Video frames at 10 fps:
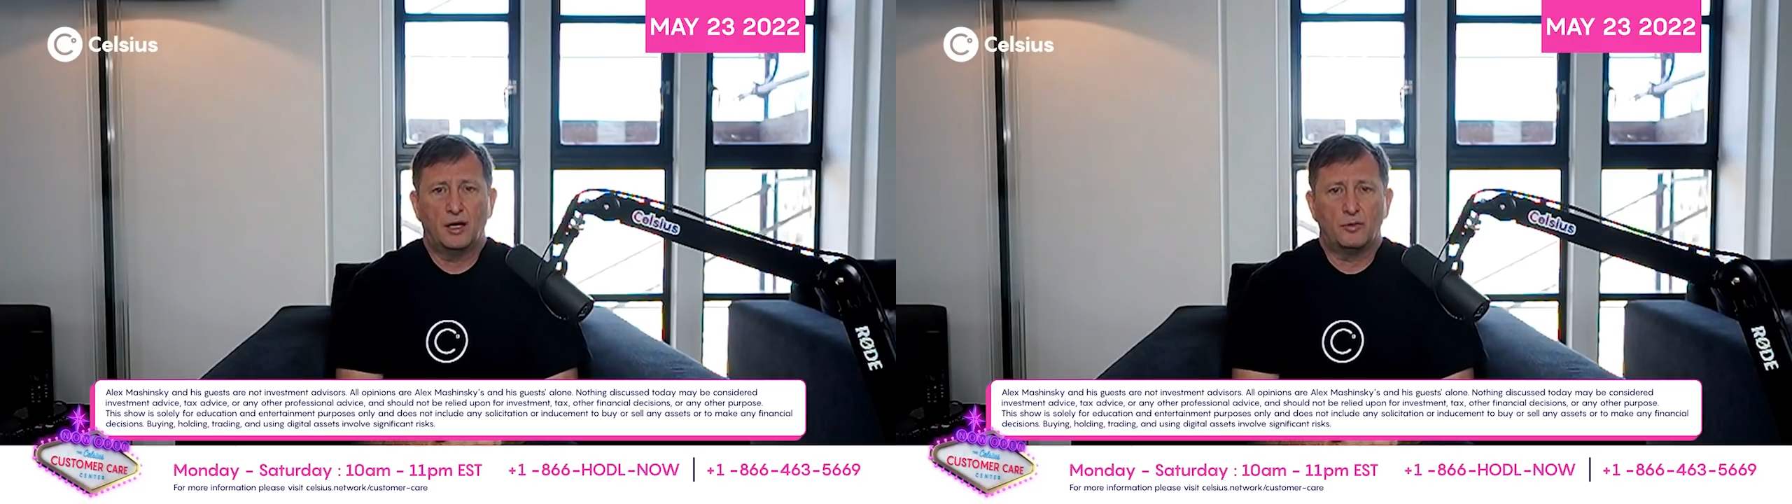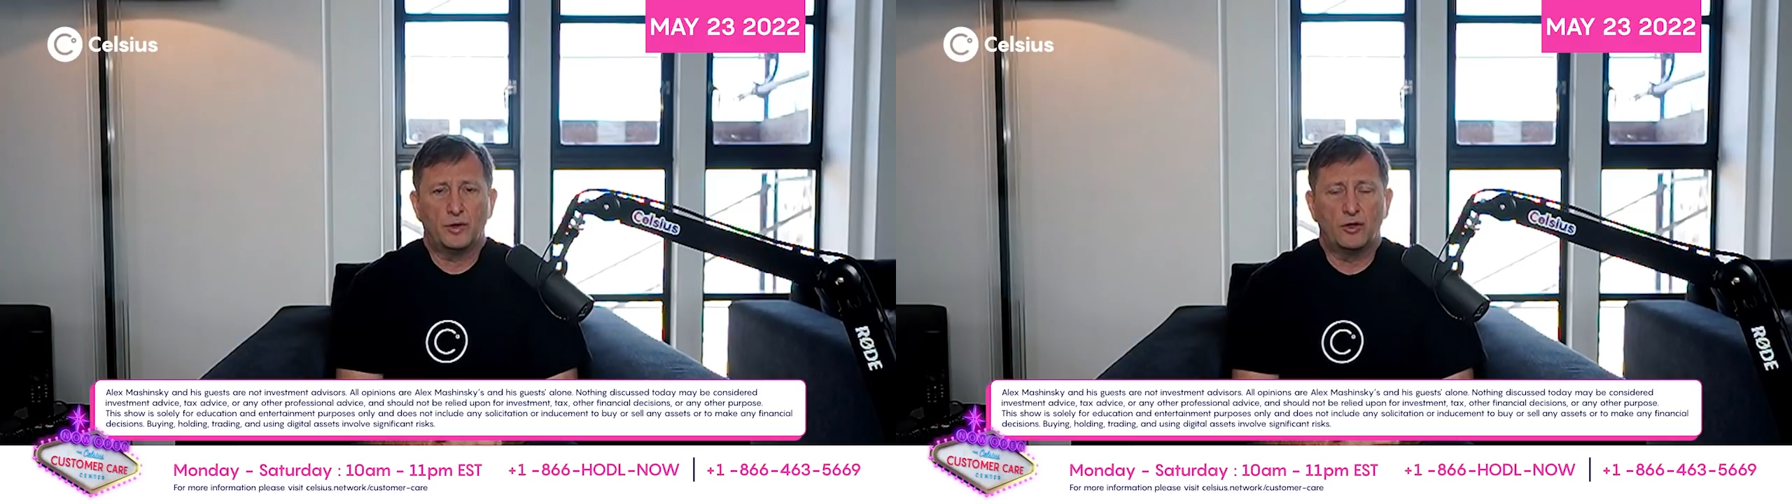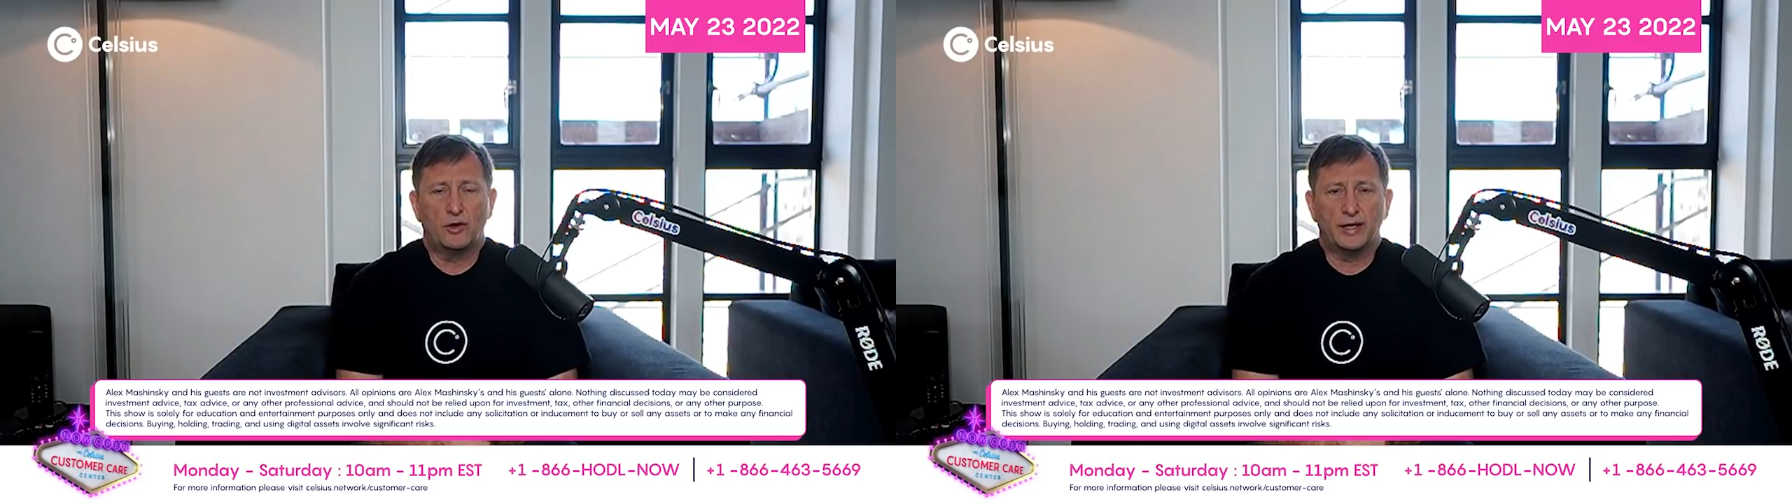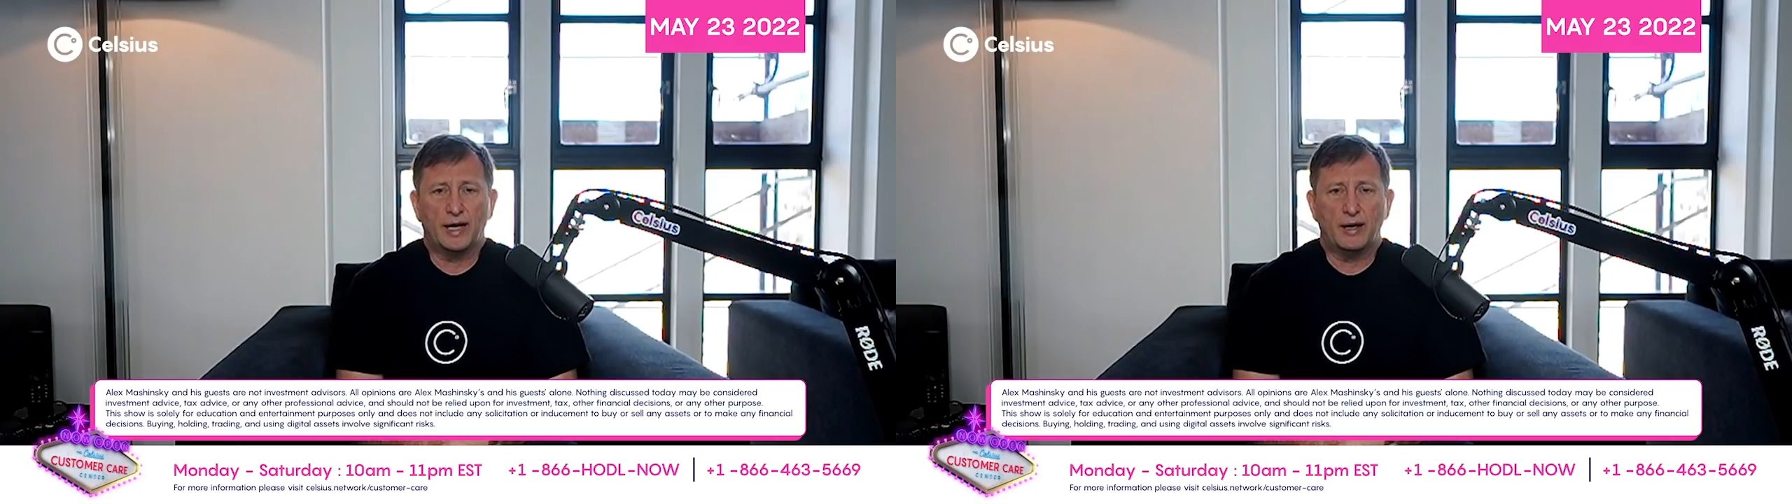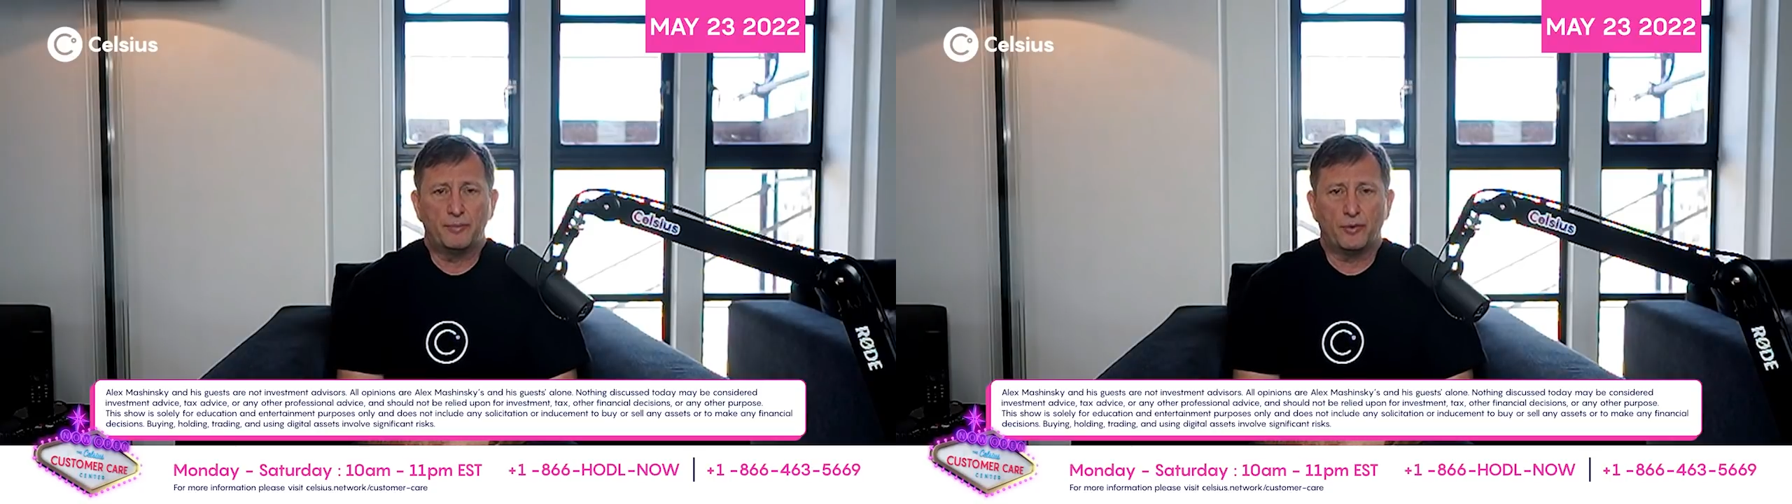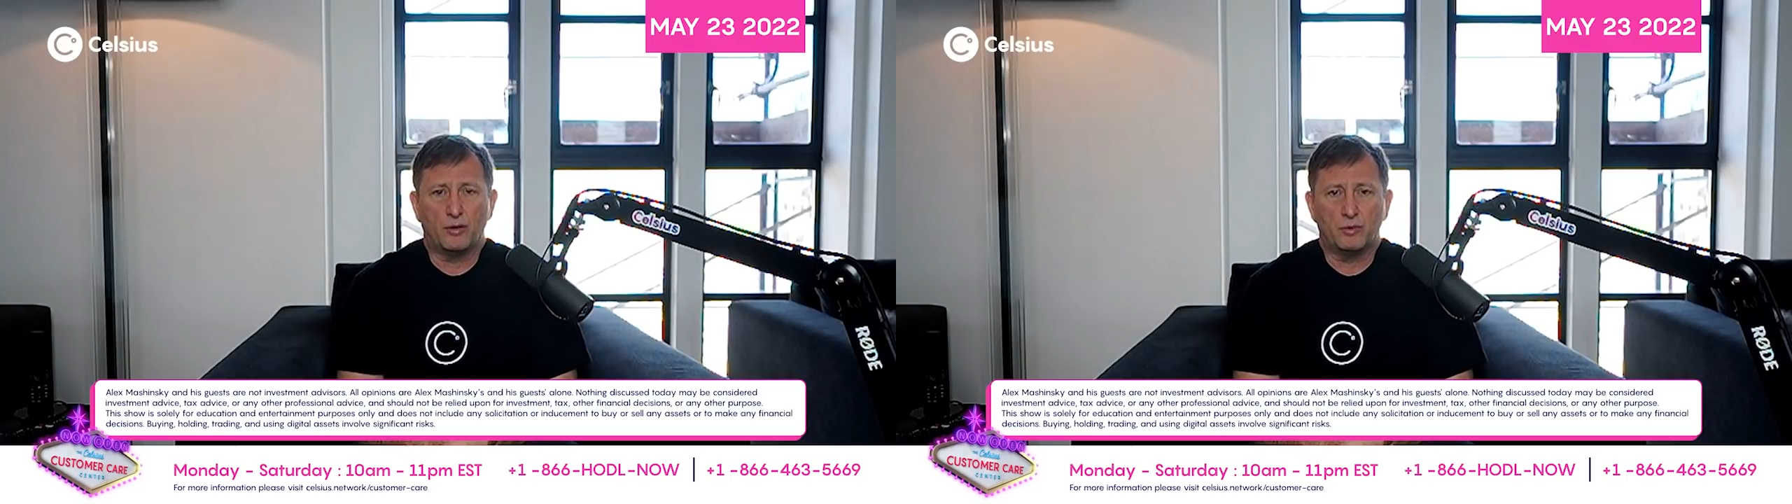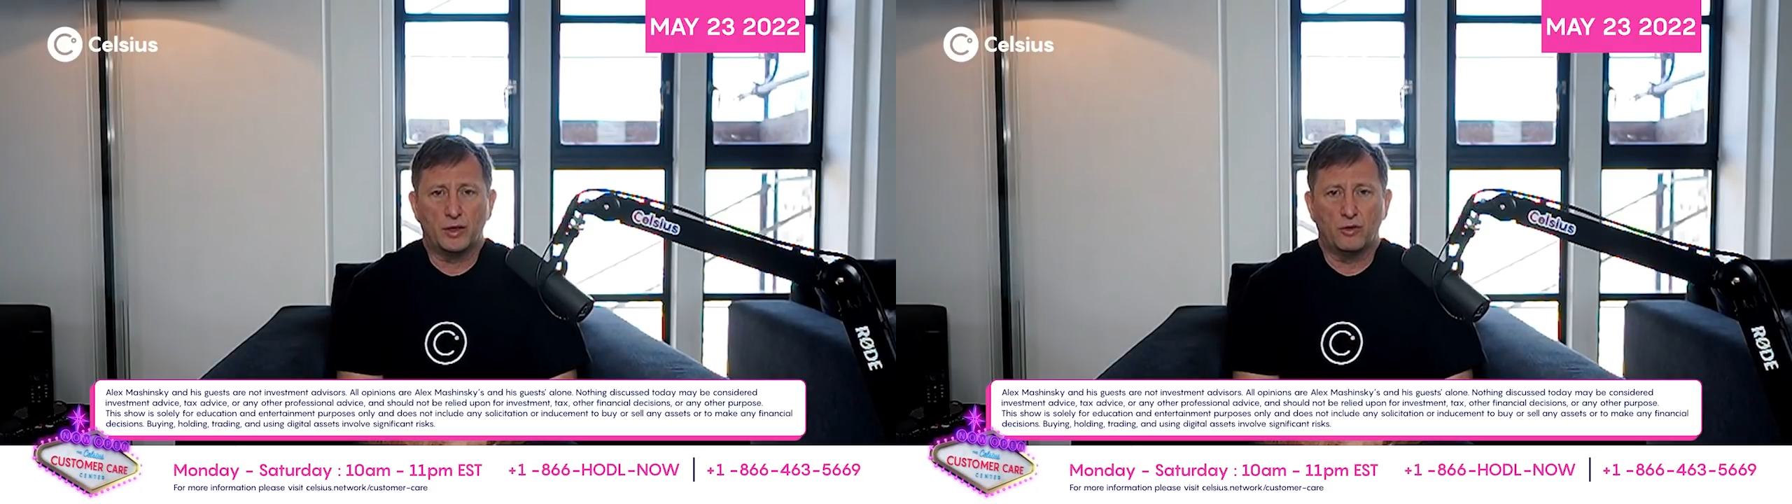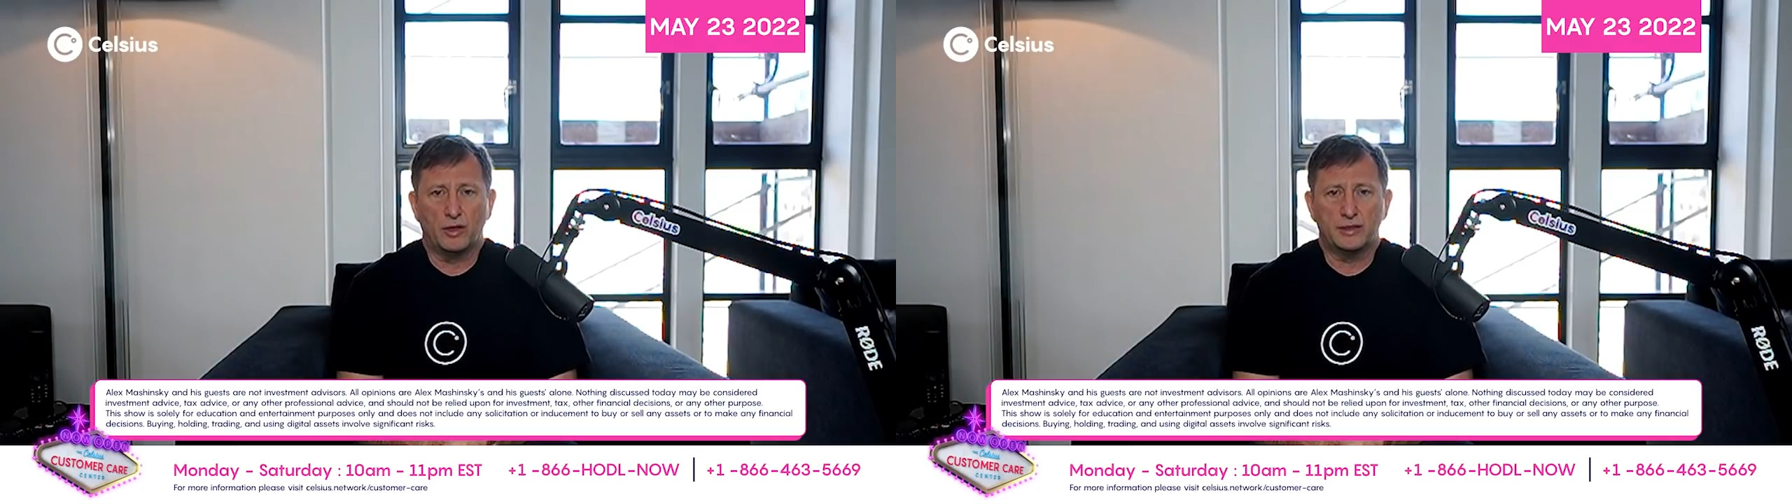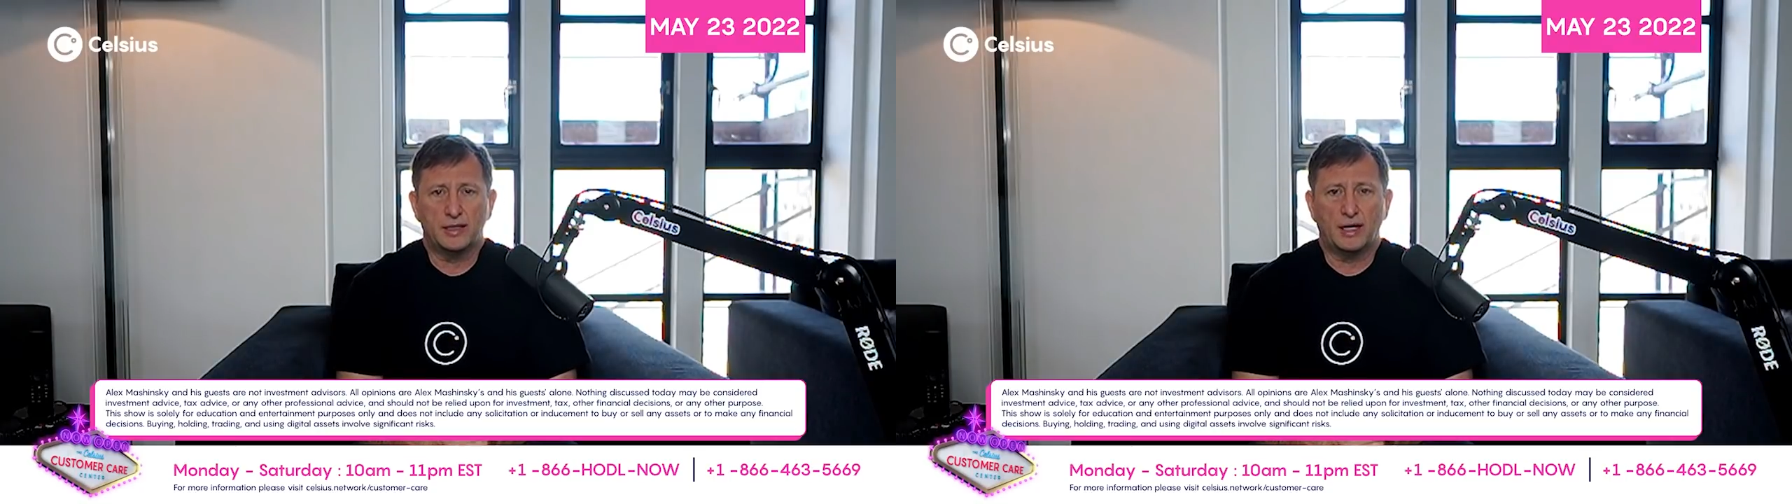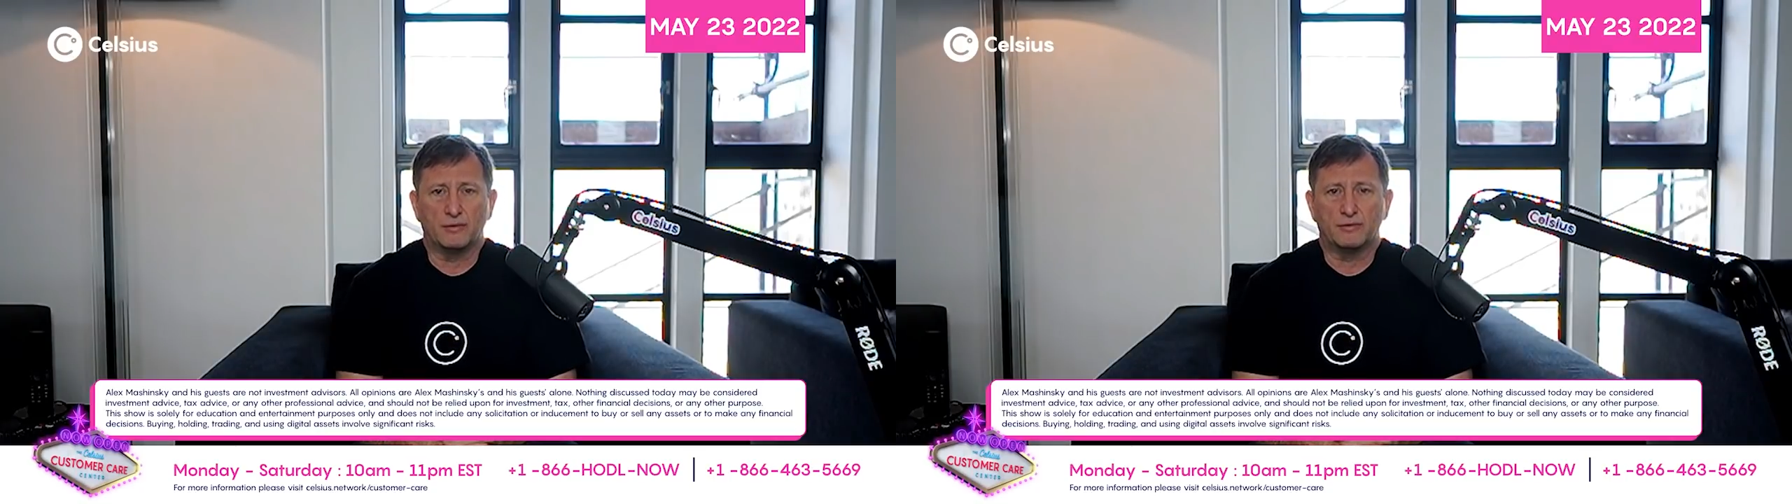are we going up or are we going
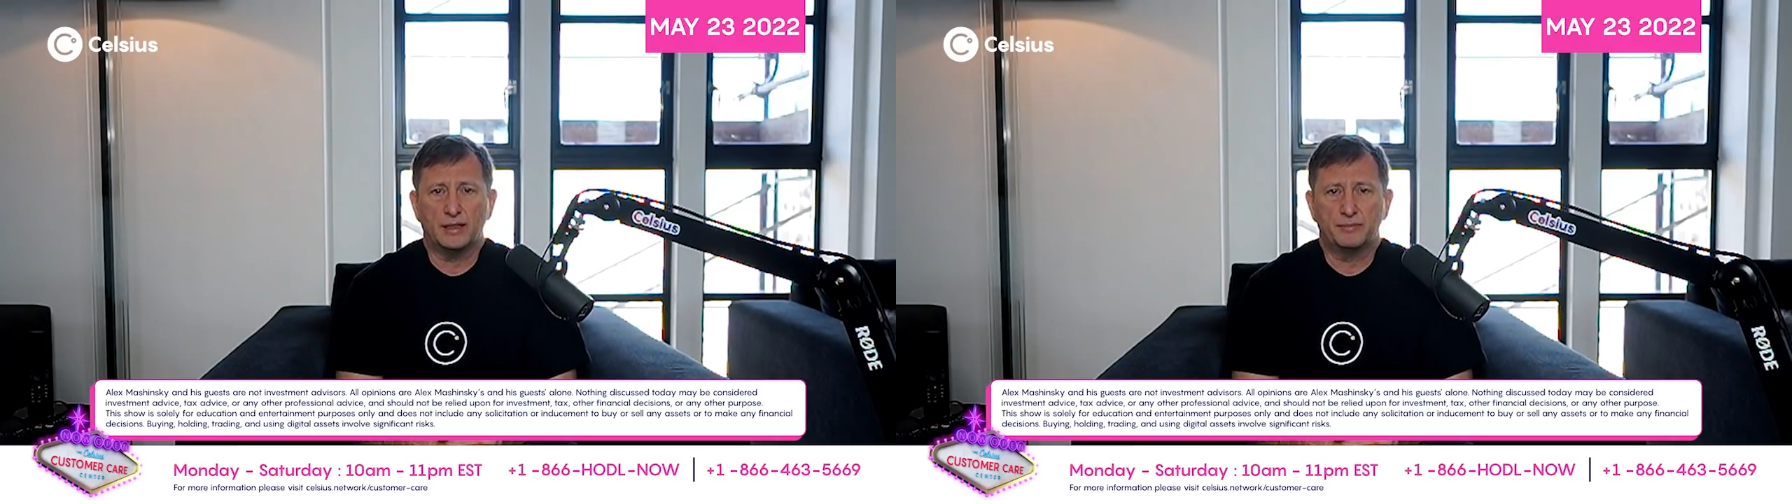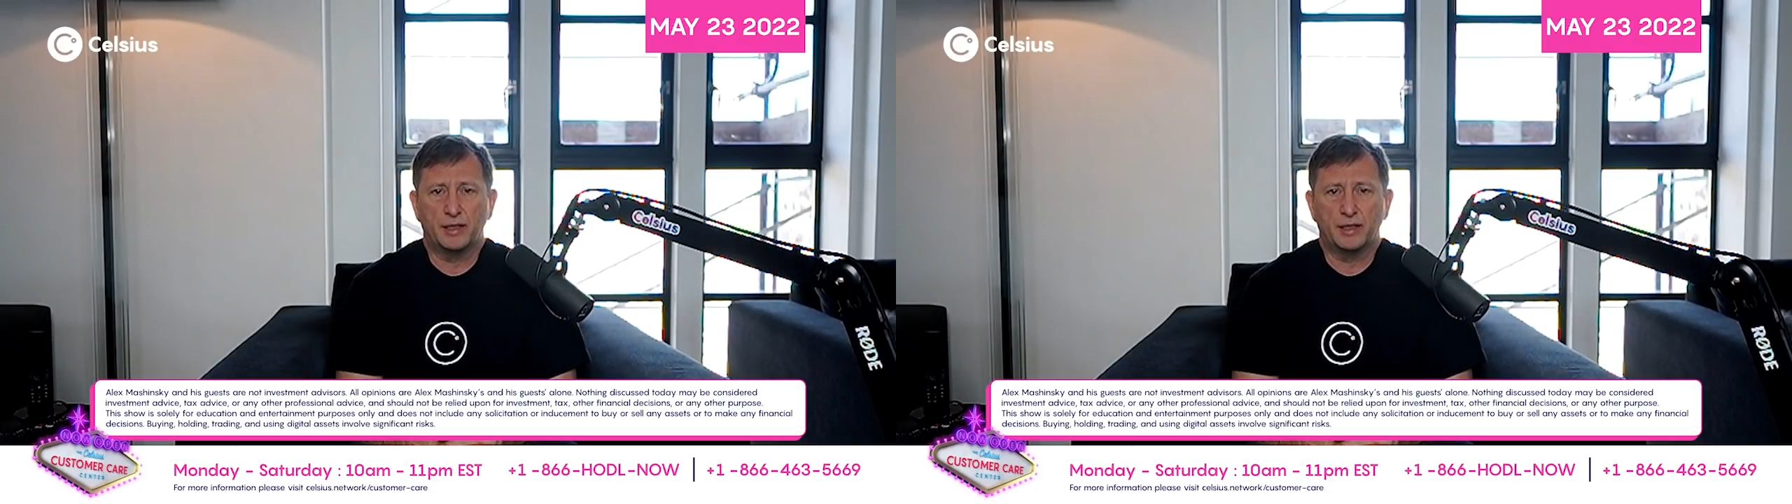down, right?